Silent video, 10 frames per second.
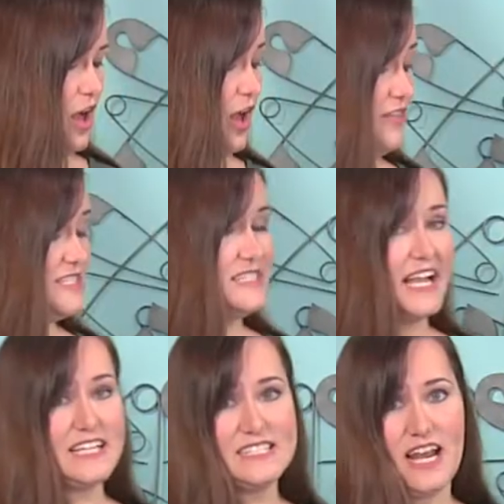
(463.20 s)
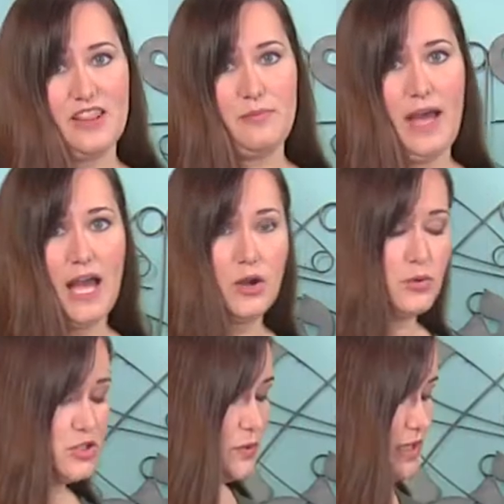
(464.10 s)
On the second side of the bag,
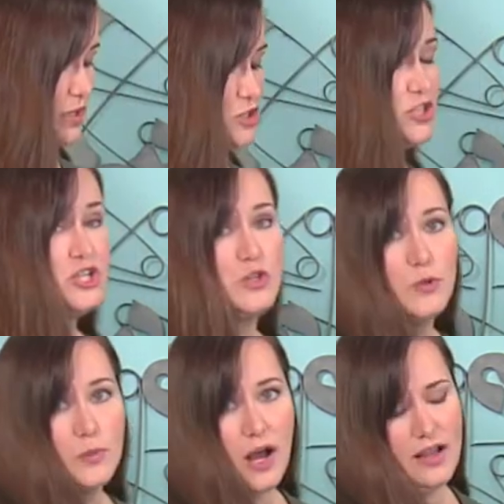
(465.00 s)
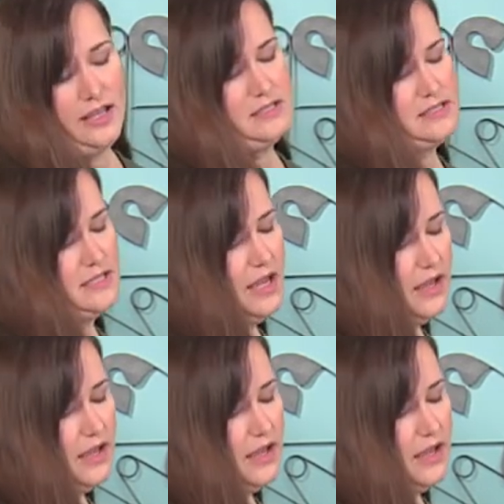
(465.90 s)
we're doing two pockets.